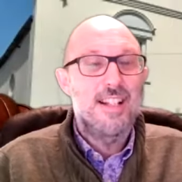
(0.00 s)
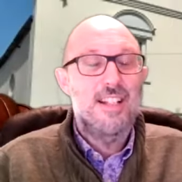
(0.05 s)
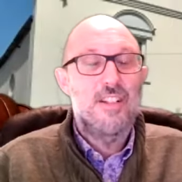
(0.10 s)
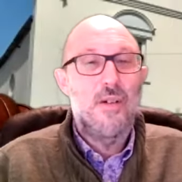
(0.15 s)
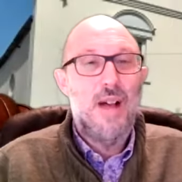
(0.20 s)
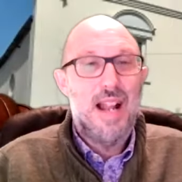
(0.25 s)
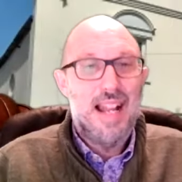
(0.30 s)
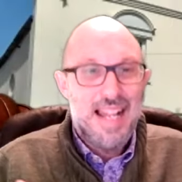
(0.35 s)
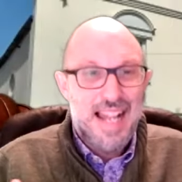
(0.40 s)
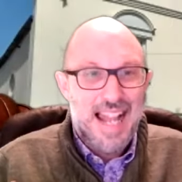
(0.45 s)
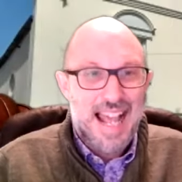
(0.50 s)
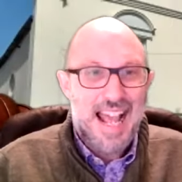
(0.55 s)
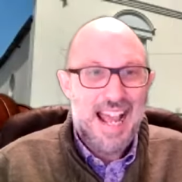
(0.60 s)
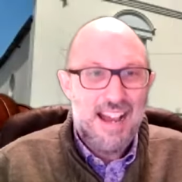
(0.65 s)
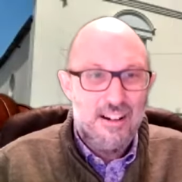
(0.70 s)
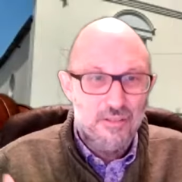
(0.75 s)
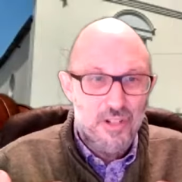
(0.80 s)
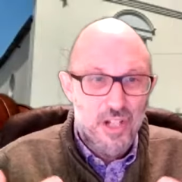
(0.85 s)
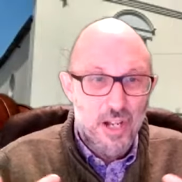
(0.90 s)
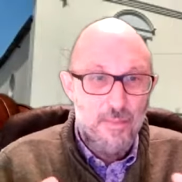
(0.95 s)
to
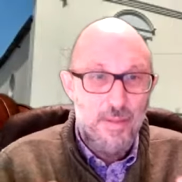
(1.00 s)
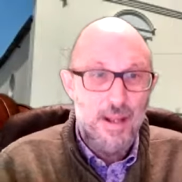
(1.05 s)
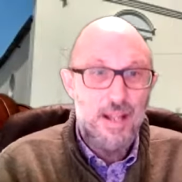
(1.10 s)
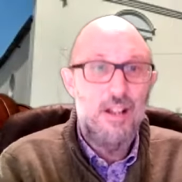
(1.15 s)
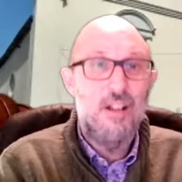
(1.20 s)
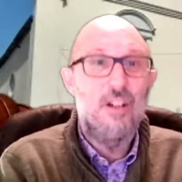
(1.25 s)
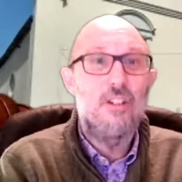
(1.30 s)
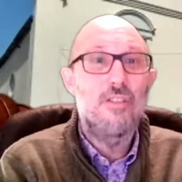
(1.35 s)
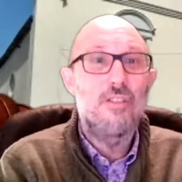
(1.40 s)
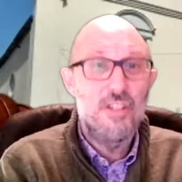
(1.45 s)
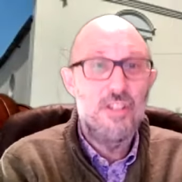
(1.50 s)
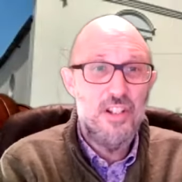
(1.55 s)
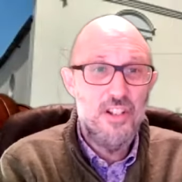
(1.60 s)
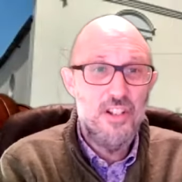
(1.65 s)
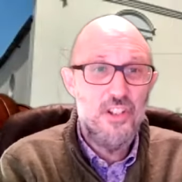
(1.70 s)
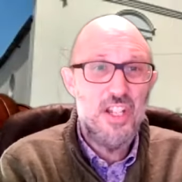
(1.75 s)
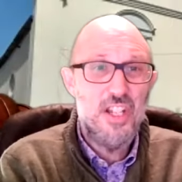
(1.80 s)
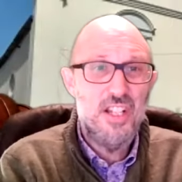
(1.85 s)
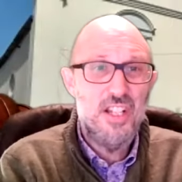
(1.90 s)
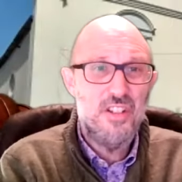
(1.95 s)
allow, to belong to
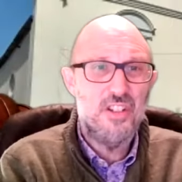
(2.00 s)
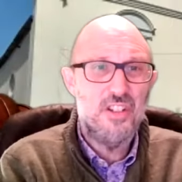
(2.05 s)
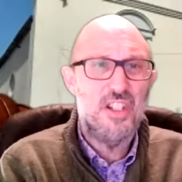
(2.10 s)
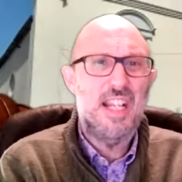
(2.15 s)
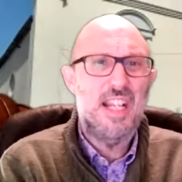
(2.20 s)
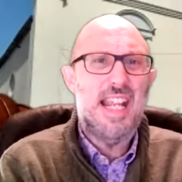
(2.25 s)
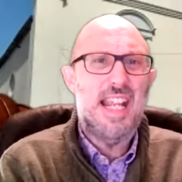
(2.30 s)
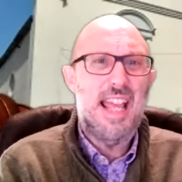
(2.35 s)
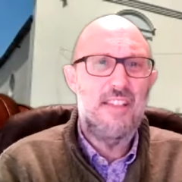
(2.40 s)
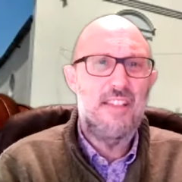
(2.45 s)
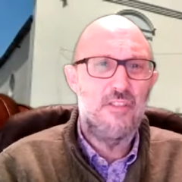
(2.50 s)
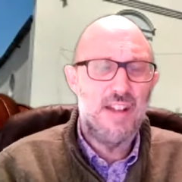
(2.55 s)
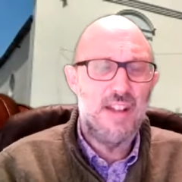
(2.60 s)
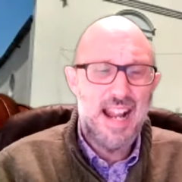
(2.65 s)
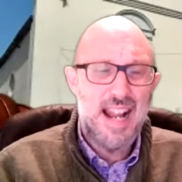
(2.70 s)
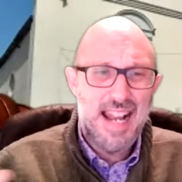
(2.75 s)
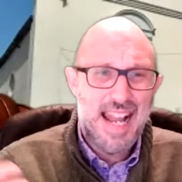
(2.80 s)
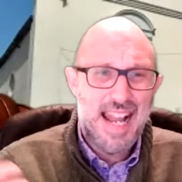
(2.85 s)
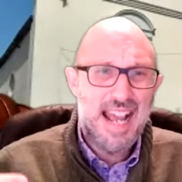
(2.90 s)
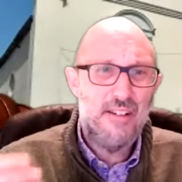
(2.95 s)
Jesus together and
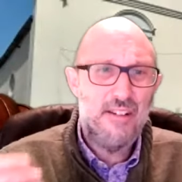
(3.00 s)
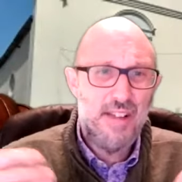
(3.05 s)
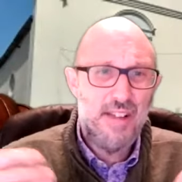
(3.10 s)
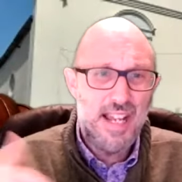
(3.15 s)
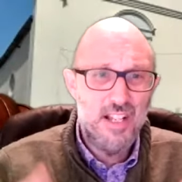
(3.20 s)
allow